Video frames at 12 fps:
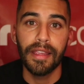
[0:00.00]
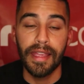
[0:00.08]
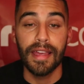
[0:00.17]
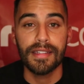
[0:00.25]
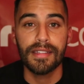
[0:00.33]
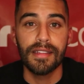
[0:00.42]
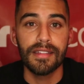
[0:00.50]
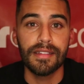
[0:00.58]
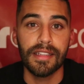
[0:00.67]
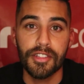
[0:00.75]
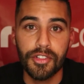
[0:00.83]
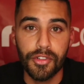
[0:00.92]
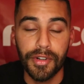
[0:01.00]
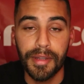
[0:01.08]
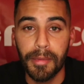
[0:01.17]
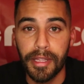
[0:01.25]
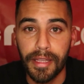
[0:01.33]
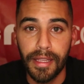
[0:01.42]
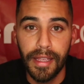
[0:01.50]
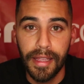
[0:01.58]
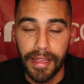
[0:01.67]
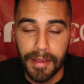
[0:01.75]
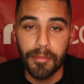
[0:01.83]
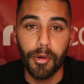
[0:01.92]
yes this is extremely
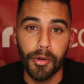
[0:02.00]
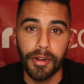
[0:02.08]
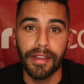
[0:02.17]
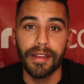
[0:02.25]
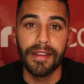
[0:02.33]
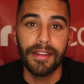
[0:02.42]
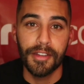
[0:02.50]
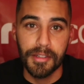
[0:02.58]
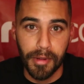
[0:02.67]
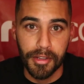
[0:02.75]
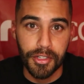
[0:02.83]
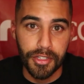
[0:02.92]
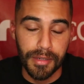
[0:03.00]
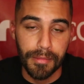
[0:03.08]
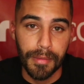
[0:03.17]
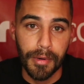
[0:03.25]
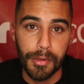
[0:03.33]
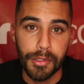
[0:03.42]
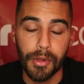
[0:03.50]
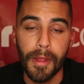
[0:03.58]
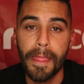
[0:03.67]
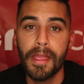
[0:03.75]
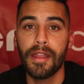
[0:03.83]
important your sponsorship proposal